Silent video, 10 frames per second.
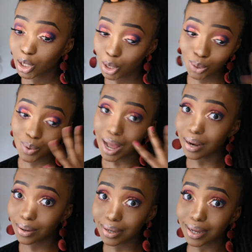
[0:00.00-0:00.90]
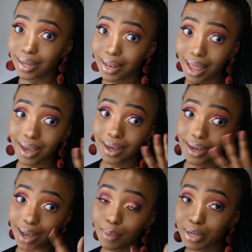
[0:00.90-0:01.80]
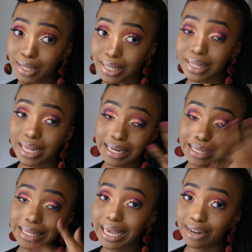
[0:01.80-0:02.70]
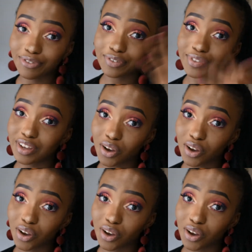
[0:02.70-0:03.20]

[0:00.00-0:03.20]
Do I look like a person that needs to get 50